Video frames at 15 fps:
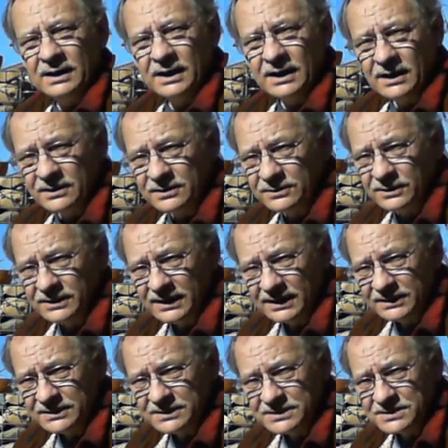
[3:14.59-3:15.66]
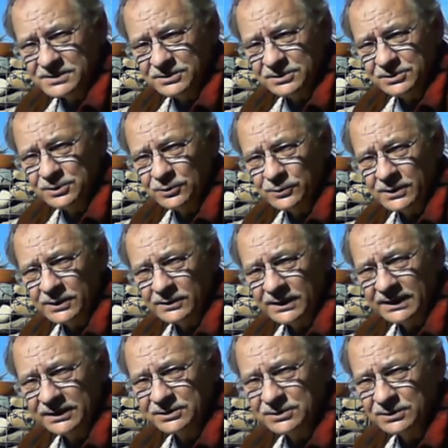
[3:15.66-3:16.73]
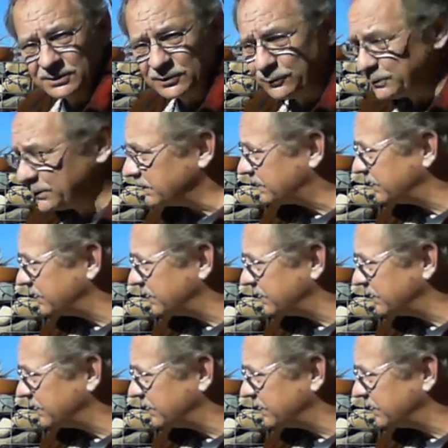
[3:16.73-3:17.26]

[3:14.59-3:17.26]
Other cactus show their age a little bit